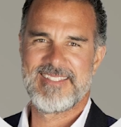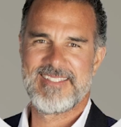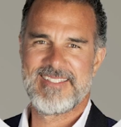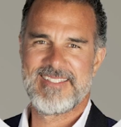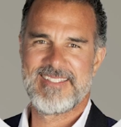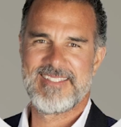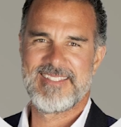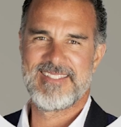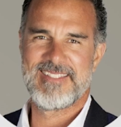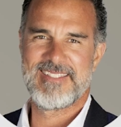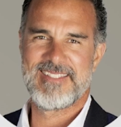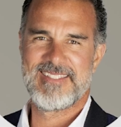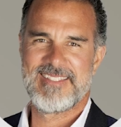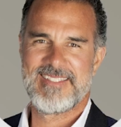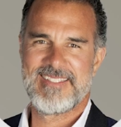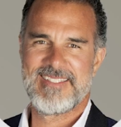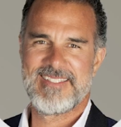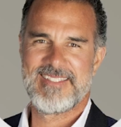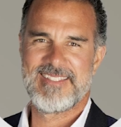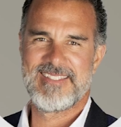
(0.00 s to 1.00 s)
that's why we're
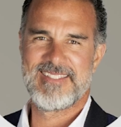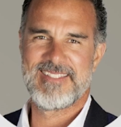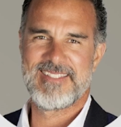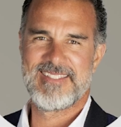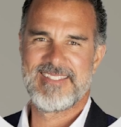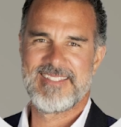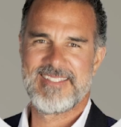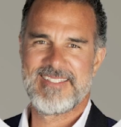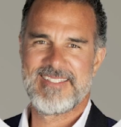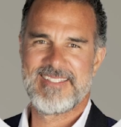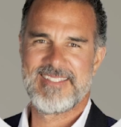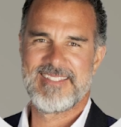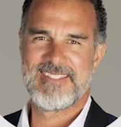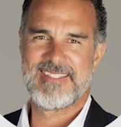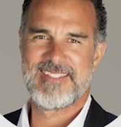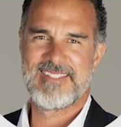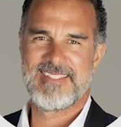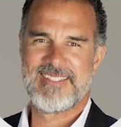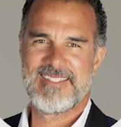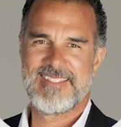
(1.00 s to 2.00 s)
doing this, and
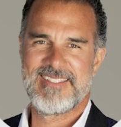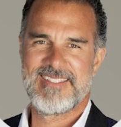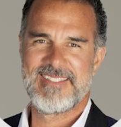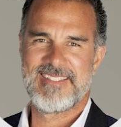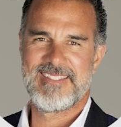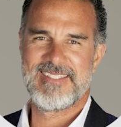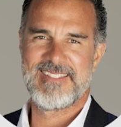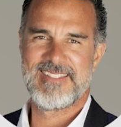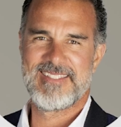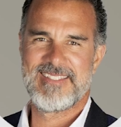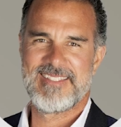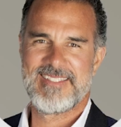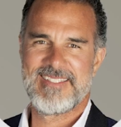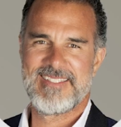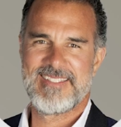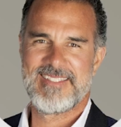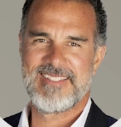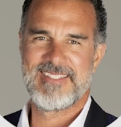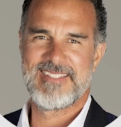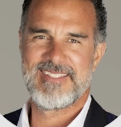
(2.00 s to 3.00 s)
patients
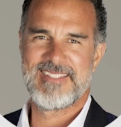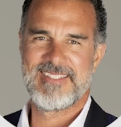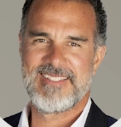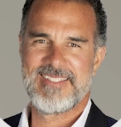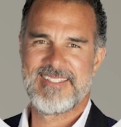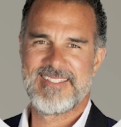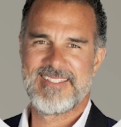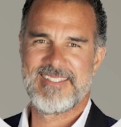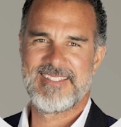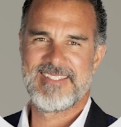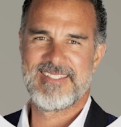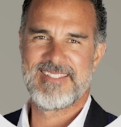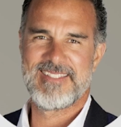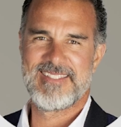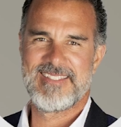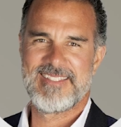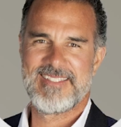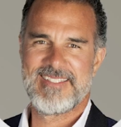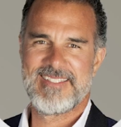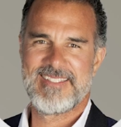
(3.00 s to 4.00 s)
that are being
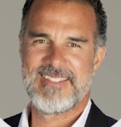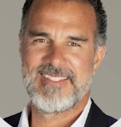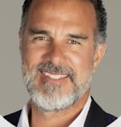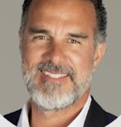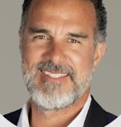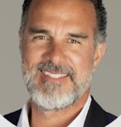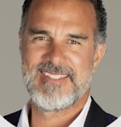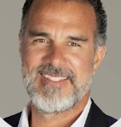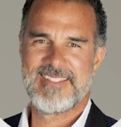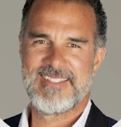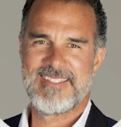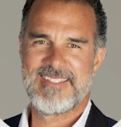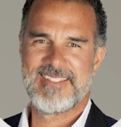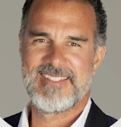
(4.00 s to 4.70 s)
affected in a